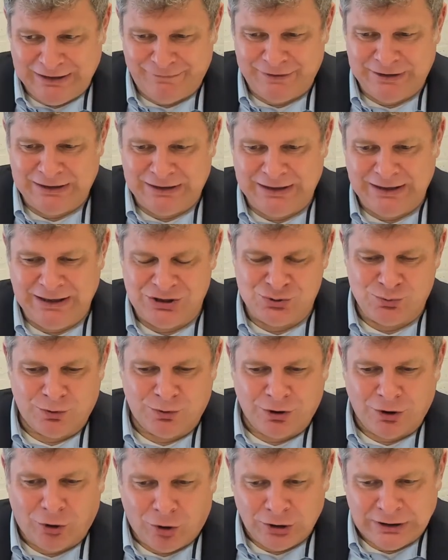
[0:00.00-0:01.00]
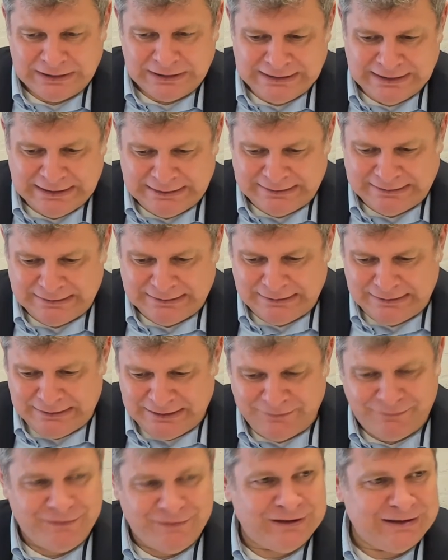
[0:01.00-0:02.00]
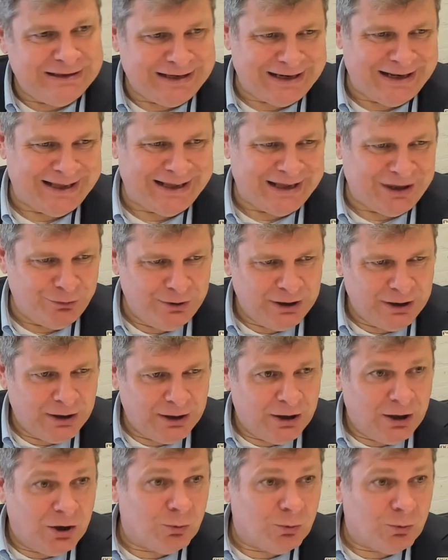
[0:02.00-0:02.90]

live in an age where all the data lives in the cloud.